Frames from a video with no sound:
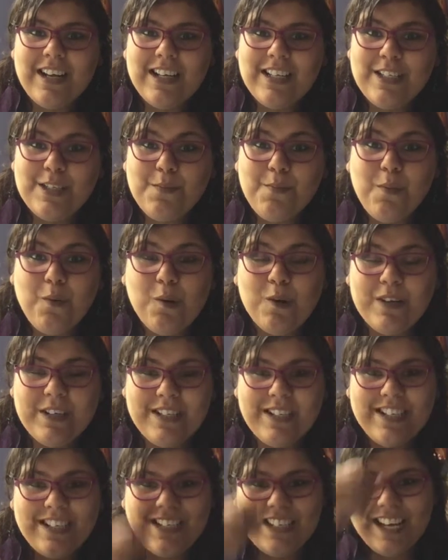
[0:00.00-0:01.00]

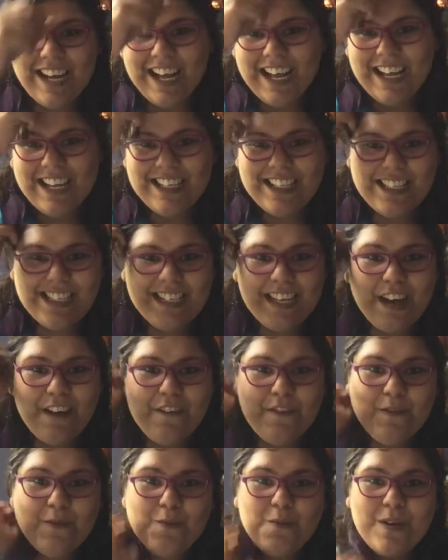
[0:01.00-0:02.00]

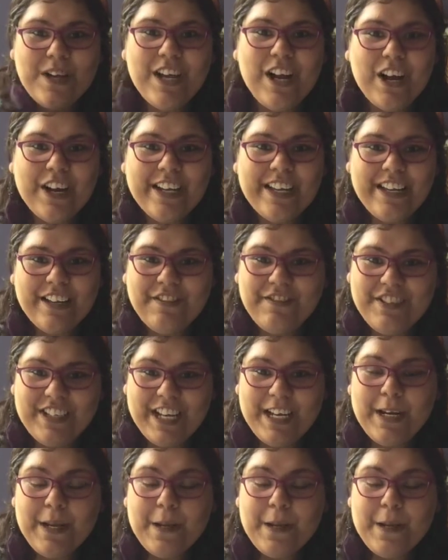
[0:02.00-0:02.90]
stuff we are gifted.